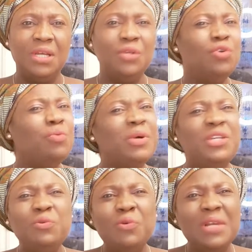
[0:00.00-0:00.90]
Nobody
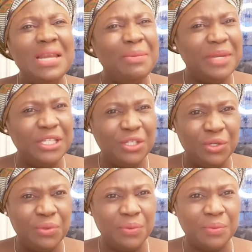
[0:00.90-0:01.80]
will limit
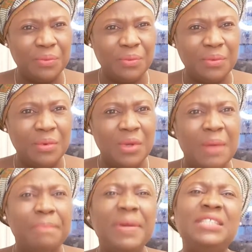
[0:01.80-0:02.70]
you.
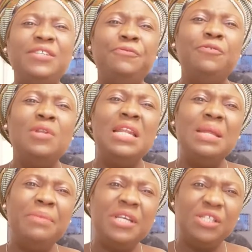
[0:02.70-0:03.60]
But if you
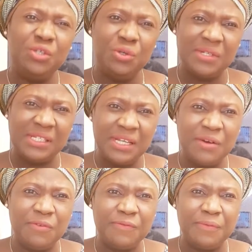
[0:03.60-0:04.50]
limit
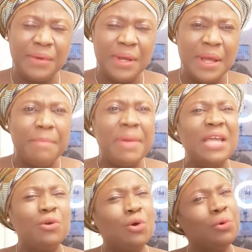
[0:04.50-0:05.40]
yourself
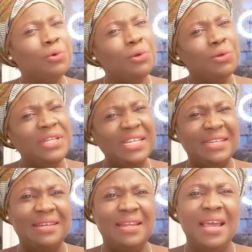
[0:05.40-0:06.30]
by concluding
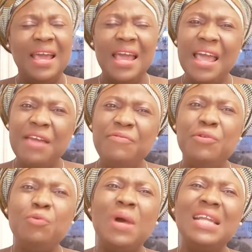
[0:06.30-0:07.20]

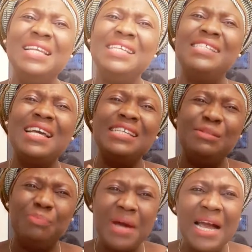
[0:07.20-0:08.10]
everyone is
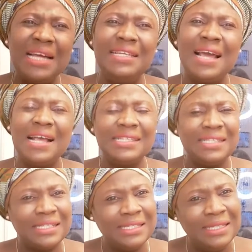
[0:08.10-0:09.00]
as bad
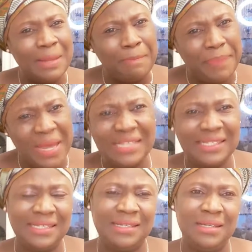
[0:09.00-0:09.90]
as the
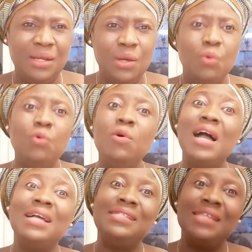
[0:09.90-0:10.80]
person who
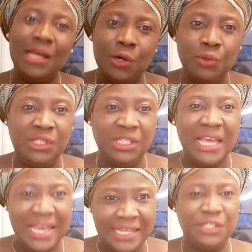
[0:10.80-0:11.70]
has hurt
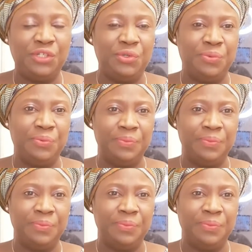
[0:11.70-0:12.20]
you,